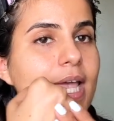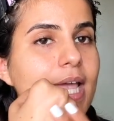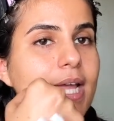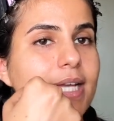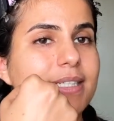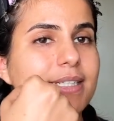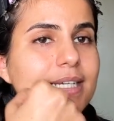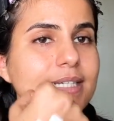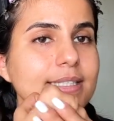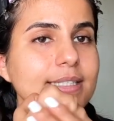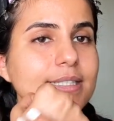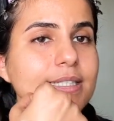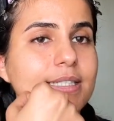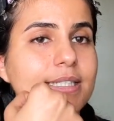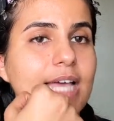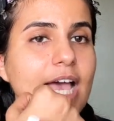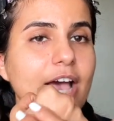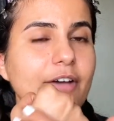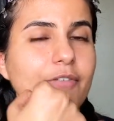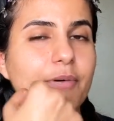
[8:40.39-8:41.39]
It
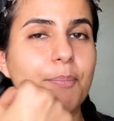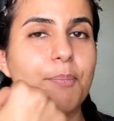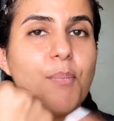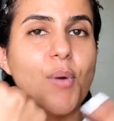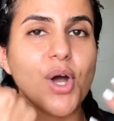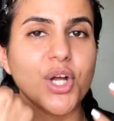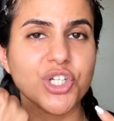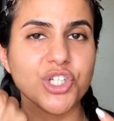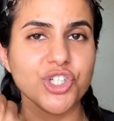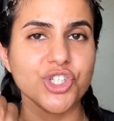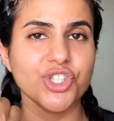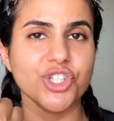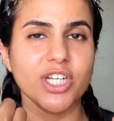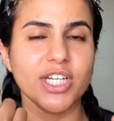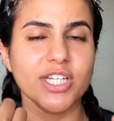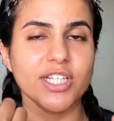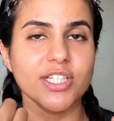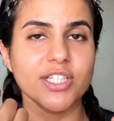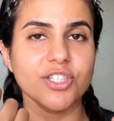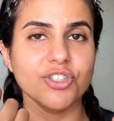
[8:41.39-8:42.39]
doesn't have a
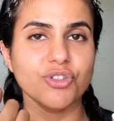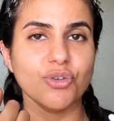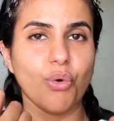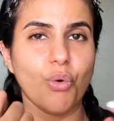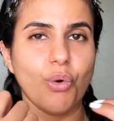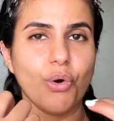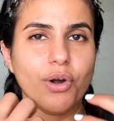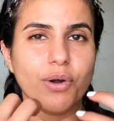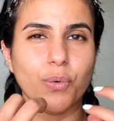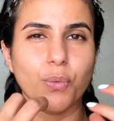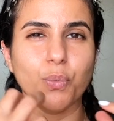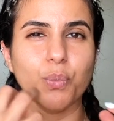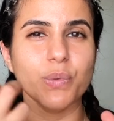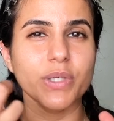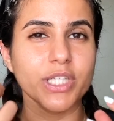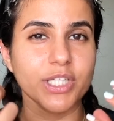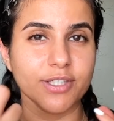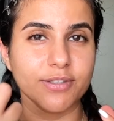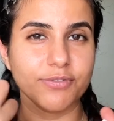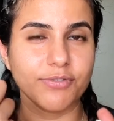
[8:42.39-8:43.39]
pungent or
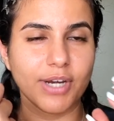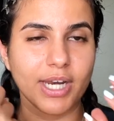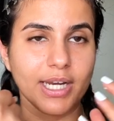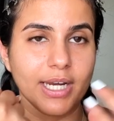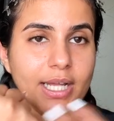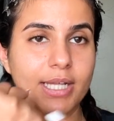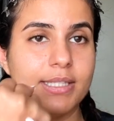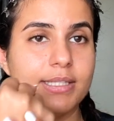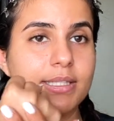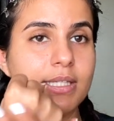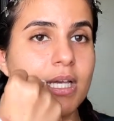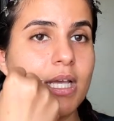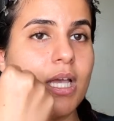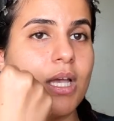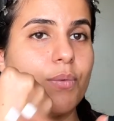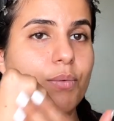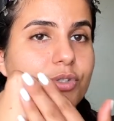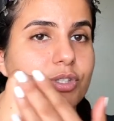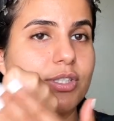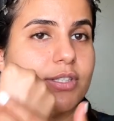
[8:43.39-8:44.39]
weird fragrance,
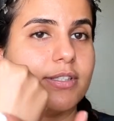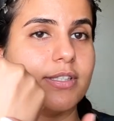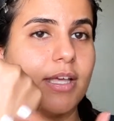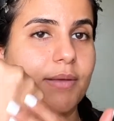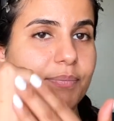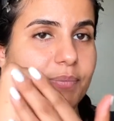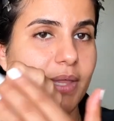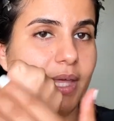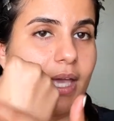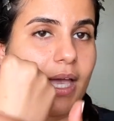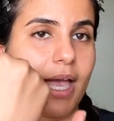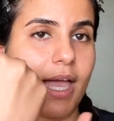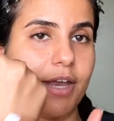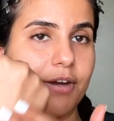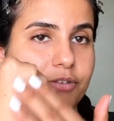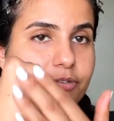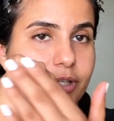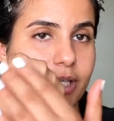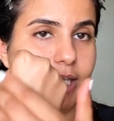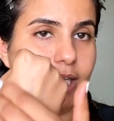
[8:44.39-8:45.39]
which is something
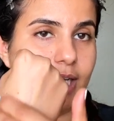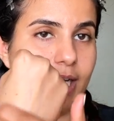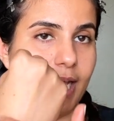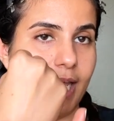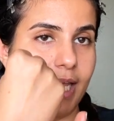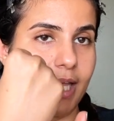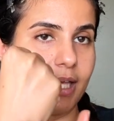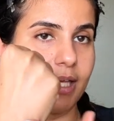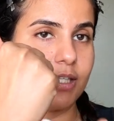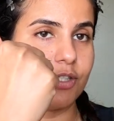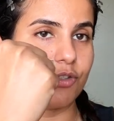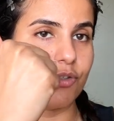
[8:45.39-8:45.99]
I really like.